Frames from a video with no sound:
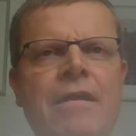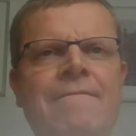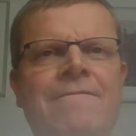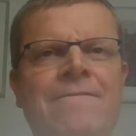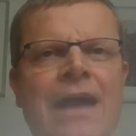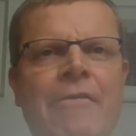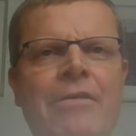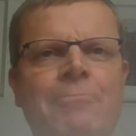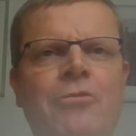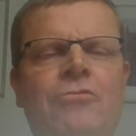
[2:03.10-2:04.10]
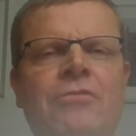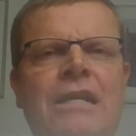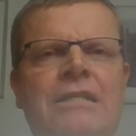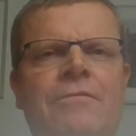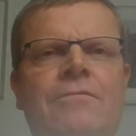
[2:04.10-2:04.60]
very
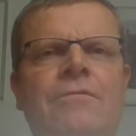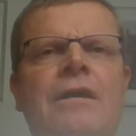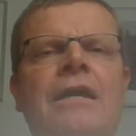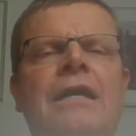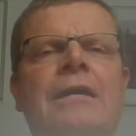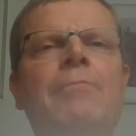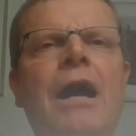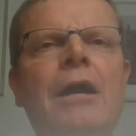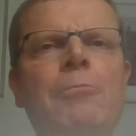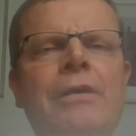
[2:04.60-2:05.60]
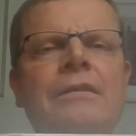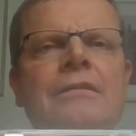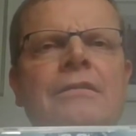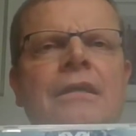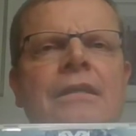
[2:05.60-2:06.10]
progressive. In my
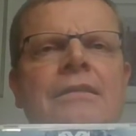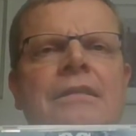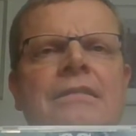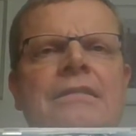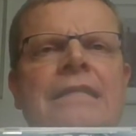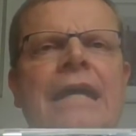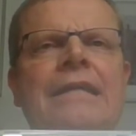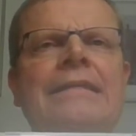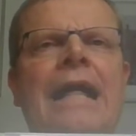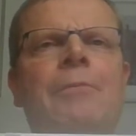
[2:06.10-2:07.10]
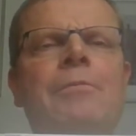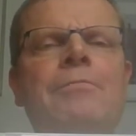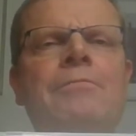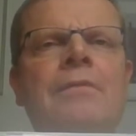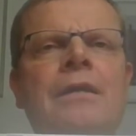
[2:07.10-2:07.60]
opinion, this second
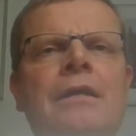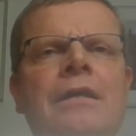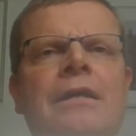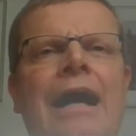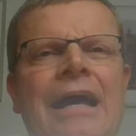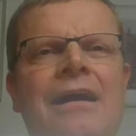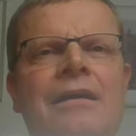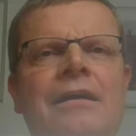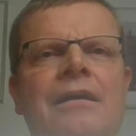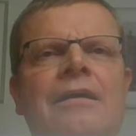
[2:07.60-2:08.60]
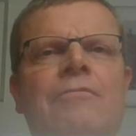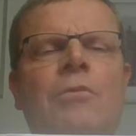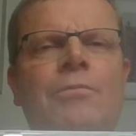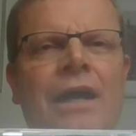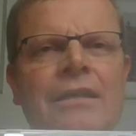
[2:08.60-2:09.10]
album, Kayak,
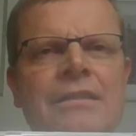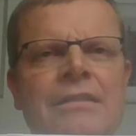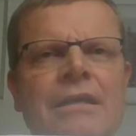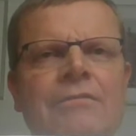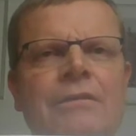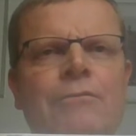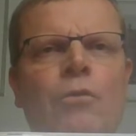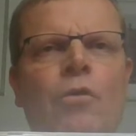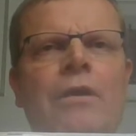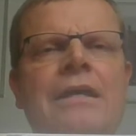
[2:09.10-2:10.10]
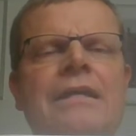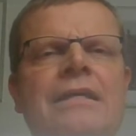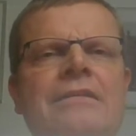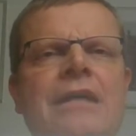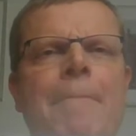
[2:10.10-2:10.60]
from 1974,
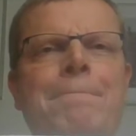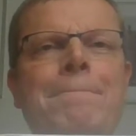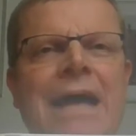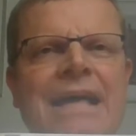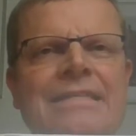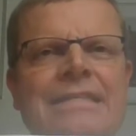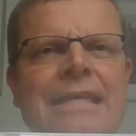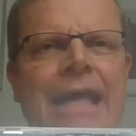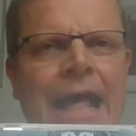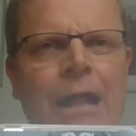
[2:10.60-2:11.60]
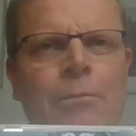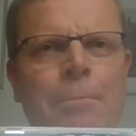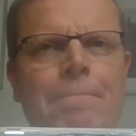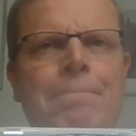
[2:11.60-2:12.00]
is their best album.